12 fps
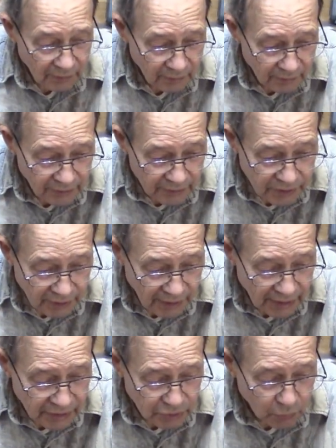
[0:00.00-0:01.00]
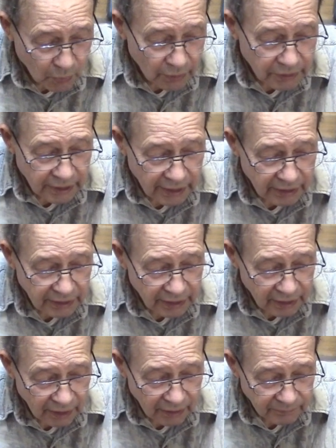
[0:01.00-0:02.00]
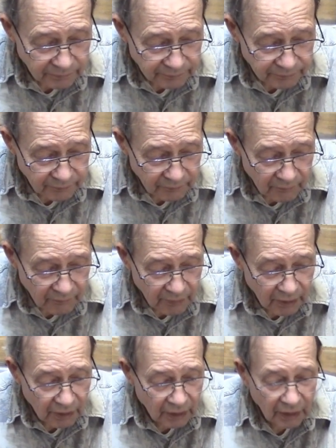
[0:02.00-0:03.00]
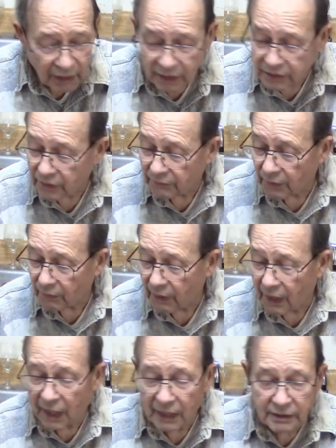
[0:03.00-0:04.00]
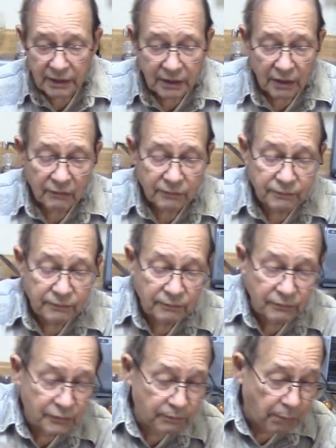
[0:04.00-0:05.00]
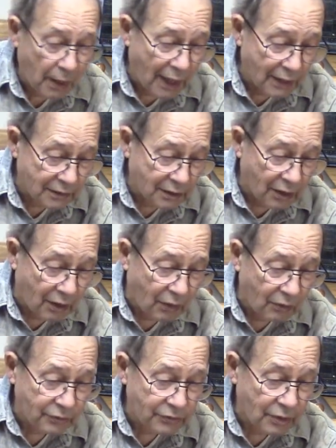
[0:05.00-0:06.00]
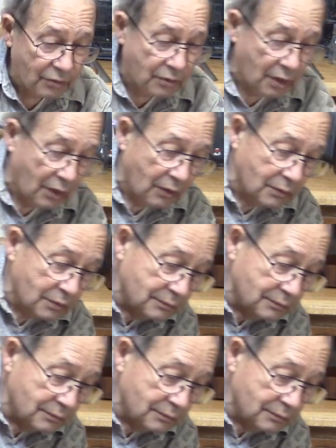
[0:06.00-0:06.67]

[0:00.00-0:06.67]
This last quartet here is a variety of pot calls, so-called.